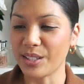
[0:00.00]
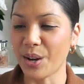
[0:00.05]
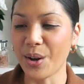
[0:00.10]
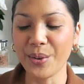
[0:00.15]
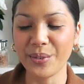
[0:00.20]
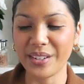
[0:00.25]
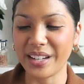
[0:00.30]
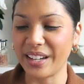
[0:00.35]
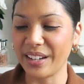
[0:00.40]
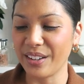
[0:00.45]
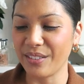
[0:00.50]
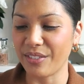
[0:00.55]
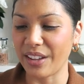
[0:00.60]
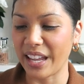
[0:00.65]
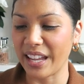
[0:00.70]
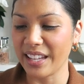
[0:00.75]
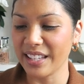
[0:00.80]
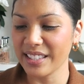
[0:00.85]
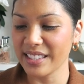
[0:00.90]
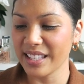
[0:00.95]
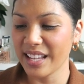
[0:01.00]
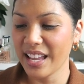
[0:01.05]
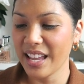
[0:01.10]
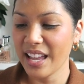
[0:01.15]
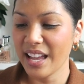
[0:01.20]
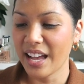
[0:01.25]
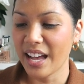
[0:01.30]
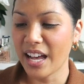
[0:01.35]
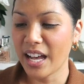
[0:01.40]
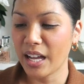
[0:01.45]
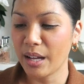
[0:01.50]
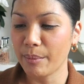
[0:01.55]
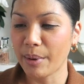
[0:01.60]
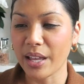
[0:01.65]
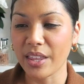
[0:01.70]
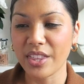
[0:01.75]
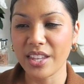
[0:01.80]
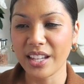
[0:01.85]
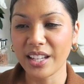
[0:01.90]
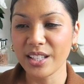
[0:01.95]
don't need a vase. Um,
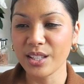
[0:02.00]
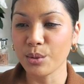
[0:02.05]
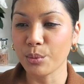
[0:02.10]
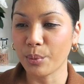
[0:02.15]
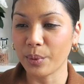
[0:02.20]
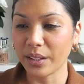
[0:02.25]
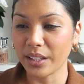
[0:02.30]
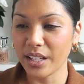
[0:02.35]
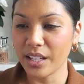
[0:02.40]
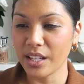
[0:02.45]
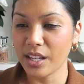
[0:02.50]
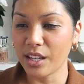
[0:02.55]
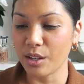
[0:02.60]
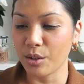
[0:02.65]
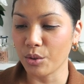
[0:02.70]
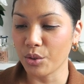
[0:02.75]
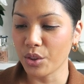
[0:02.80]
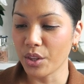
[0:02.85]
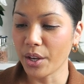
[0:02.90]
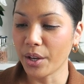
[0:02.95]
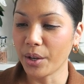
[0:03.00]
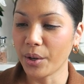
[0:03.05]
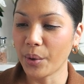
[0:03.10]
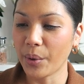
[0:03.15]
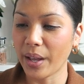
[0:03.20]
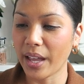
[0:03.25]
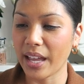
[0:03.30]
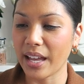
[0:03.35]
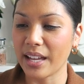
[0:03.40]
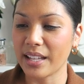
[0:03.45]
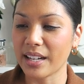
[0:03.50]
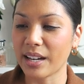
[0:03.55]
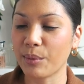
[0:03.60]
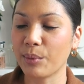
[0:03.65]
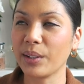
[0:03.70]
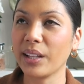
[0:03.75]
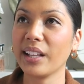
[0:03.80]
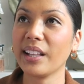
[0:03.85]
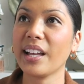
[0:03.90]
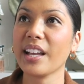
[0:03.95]
I think it's really cute though and I
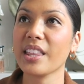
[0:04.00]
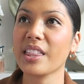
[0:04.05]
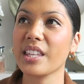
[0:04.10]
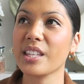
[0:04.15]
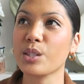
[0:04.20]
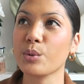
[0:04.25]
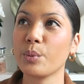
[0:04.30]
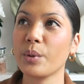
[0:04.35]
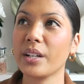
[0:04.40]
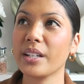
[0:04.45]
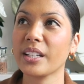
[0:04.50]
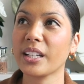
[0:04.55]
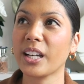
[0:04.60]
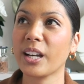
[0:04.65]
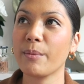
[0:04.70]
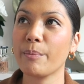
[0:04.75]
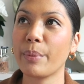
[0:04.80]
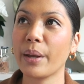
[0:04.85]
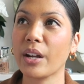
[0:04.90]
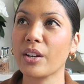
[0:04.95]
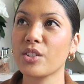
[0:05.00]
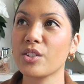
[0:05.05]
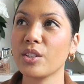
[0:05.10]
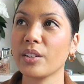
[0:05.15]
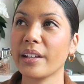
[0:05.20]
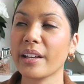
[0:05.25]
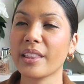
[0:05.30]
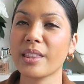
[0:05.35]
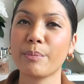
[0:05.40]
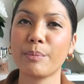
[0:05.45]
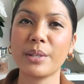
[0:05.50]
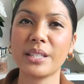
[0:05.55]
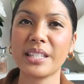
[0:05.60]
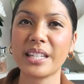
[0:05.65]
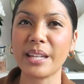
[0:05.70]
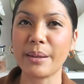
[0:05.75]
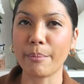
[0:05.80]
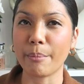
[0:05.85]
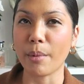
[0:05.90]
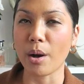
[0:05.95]
really like this one compared to like the
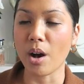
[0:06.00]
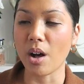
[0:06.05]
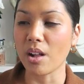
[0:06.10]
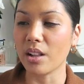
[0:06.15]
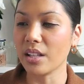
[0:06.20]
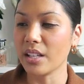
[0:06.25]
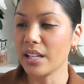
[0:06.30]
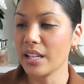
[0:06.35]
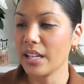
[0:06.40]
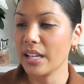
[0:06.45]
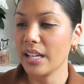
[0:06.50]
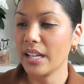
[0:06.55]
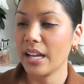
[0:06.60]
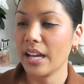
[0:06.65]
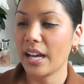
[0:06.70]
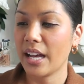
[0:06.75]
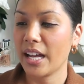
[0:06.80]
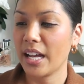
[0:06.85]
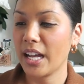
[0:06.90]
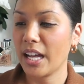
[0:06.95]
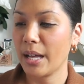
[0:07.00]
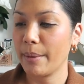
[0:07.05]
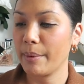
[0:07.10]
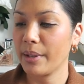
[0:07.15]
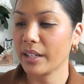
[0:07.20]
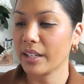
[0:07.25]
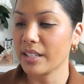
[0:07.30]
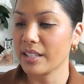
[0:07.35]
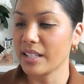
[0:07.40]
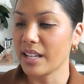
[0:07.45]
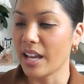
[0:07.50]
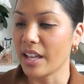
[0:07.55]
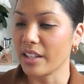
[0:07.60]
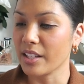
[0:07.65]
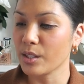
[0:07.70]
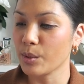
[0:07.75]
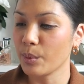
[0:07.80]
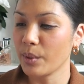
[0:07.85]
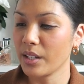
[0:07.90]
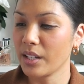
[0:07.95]
Petite Malle because um, yeah
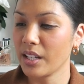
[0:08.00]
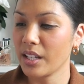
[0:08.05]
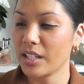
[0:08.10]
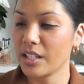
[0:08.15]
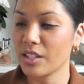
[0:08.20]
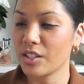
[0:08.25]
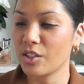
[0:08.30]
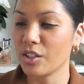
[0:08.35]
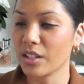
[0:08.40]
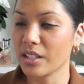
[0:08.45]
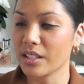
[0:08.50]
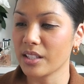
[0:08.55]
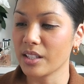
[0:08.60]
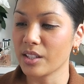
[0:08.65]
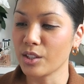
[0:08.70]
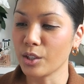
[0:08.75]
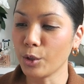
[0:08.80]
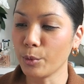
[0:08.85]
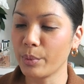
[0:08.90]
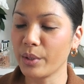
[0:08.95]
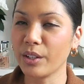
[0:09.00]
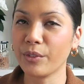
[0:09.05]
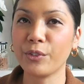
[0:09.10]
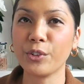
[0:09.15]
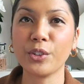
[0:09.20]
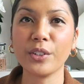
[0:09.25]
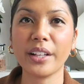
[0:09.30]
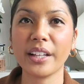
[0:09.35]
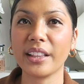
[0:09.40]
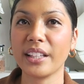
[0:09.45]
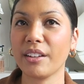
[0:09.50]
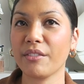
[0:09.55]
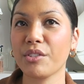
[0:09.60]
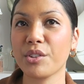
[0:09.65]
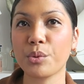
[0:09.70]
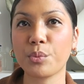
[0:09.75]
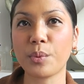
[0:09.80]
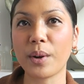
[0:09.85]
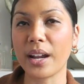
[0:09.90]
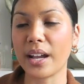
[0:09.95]
this one is just so beautiful. I love
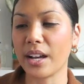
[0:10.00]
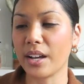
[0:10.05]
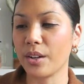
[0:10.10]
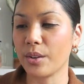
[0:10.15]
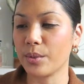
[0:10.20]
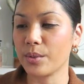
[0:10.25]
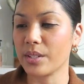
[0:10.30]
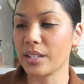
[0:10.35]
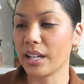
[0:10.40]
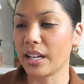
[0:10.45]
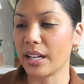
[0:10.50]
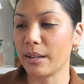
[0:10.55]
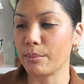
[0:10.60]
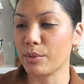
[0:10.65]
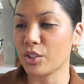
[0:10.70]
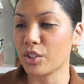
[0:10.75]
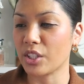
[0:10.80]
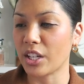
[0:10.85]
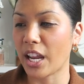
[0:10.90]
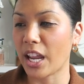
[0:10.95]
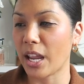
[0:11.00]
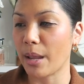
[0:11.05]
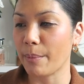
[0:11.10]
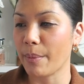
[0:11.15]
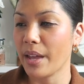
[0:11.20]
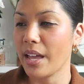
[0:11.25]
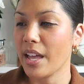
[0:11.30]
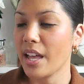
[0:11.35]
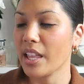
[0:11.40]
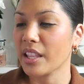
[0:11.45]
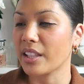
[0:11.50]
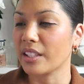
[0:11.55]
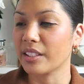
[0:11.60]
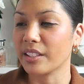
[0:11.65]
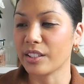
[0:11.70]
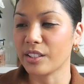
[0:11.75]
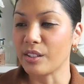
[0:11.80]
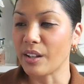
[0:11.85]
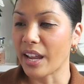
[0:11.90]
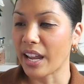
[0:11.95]
the round um, shape, the
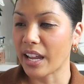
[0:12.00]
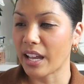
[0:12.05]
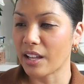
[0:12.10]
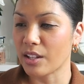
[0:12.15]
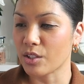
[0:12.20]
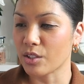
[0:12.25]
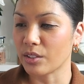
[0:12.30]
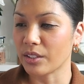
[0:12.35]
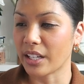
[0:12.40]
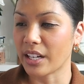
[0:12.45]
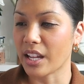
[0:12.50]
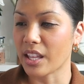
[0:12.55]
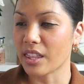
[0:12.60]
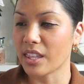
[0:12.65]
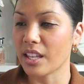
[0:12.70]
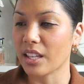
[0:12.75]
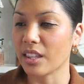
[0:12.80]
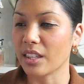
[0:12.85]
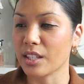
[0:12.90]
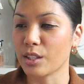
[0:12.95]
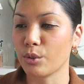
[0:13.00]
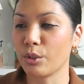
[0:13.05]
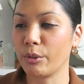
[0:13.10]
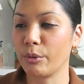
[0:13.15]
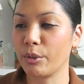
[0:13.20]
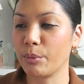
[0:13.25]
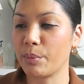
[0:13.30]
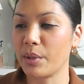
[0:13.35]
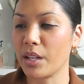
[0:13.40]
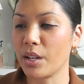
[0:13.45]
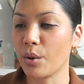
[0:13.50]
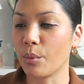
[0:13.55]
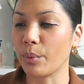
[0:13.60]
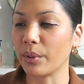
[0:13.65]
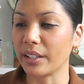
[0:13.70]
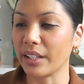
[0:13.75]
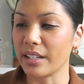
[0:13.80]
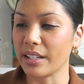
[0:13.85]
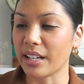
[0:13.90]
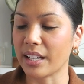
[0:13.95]
little handle and I think this one would be
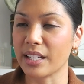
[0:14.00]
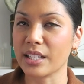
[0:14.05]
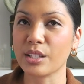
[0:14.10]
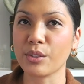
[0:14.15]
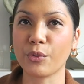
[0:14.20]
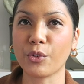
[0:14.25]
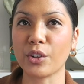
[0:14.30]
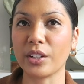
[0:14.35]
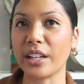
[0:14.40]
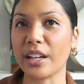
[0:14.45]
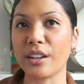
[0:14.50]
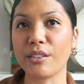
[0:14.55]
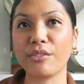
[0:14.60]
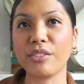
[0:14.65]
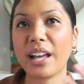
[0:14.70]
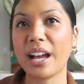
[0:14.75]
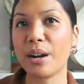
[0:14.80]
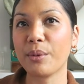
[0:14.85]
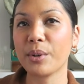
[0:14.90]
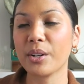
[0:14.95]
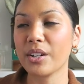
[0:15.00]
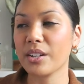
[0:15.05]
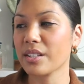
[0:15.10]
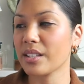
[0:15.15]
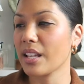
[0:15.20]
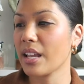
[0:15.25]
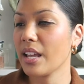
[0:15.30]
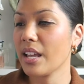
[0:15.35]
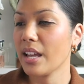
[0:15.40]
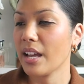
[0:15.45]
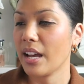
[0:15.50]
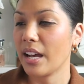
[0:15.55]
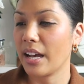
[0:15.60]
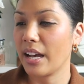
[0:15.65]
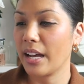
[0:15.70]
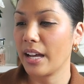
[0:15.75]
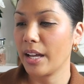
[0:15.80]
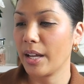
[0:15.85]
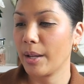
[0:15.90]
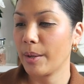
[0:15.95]
really nice for like flowers
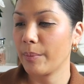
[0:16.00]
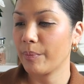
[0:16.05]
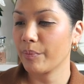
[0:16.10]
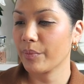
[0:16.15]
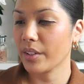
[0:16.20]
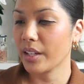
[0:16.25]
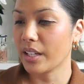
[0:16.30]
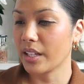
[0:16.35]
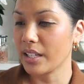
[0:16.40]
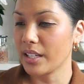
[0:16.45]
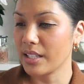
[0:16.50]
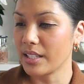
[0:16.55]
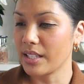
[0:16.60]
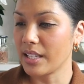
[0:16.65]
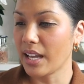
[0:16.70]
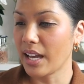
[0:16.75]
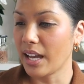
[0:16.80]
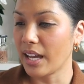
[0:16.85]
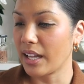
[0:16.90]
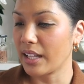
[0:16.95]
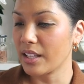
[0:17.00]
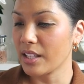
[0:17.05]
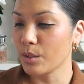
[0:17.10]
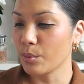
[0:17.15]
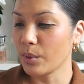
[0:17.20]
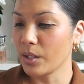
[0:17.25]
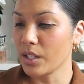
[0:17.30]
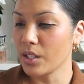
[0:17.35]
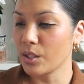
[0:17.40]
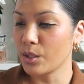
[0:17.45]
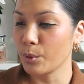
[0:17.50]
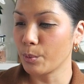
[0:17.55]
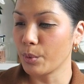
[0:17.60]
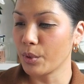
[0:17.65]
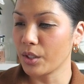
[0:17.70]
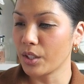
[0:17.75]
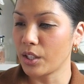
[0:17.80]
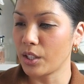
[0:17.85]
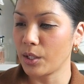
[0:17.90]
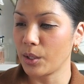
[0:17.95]
because um, yeah this one is super
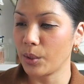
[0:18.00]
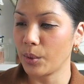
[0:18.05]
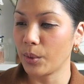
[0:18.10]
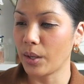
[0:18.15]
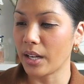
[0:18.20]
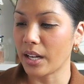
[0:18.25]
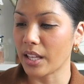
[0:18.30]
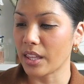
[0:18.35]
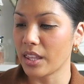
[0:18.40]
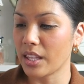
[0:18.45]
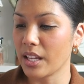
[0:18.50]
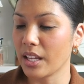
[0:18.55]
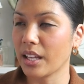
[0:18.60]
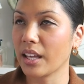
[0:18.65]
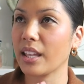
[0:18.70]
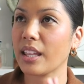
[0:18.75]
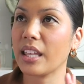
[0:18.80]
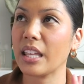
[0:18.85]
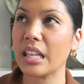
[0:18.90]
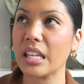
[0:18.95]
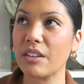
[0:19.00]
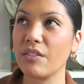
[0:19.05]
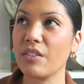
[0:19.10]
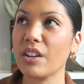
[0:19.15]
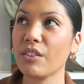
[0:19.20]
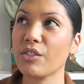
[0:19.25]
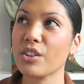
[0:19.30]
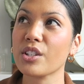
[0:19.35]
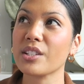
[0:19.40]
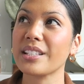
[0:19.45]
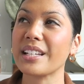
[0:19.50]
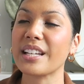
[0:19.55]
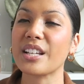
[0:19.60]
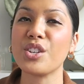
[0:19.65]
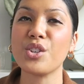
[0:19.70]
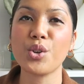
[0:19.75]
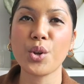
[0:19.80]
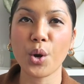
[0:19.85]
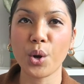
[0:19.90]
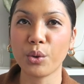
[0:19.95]
super cute and I think even if there's like
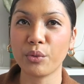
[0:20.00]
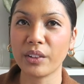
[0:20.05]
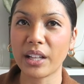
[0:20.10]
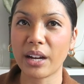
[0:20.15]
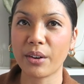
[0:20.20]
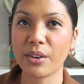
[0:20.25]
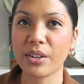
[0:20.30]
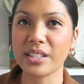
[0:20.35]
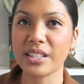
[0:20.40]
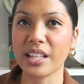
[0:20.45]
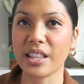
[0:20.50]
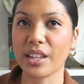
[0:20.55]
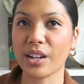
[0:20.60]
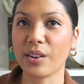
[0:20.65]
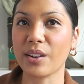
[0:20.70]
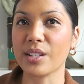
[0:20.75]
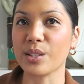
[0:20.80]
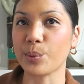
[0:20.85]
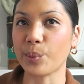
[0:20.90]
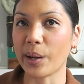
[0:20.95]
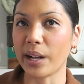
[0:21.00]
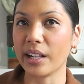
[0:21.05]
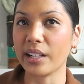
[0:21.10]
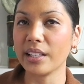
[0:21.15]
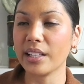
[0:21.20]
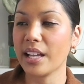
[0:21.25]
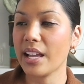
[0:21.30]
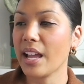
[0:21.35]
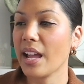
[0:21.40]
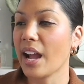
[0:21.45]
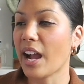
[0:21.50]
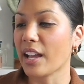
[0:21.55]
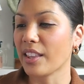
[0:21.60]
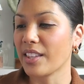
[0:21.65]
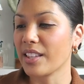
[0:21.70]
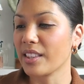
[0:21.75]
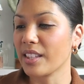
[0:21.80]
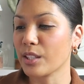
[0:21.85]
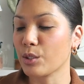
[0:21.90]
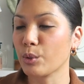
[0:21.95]
no flowers in there as well, I
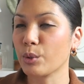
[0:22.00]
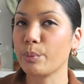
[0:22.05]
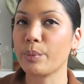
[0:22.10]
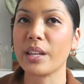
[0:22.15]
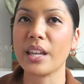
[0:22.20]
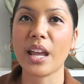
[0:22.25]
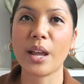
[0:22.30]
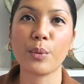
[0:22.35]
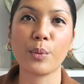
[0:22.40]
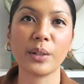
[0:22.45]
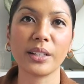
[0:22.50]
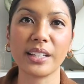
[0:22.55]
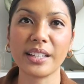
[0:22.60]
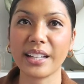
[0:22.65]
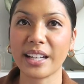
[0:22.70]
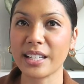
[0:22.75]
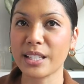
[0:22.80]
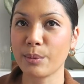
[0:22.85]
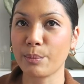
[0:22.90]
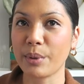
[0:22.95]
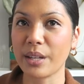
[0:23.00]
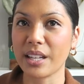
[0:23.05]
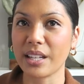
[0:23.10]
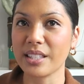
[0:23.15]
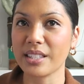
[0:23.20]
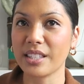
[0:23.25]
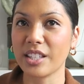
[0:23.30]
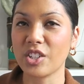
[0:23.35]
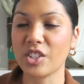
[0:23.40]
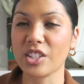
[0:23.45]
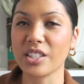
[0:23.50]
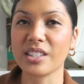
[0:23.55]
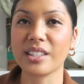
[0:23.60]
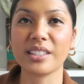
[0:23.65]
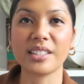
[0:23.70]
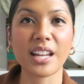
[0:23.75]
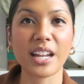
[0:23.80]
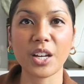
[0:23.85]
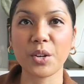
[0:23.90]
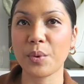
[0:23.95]
think this would be a really nice piece to
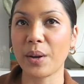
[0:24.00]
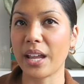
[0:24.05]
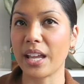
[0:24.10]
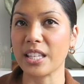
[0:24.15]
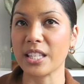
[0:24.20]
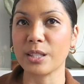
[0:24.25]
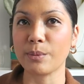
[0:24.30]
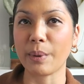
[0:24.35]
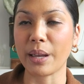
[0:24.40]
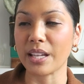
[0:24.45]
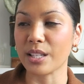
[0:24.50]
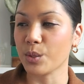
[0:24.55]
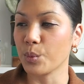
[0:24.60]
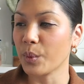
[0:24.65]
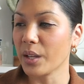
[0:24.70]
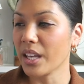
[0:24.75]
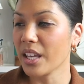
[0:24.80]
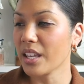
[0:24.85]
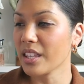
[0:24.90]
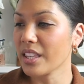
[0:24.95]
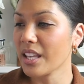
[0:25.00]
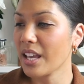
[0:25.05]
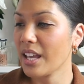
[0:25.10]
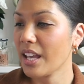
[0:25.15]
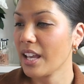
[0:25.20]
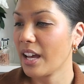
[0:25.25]
just decorate a space with.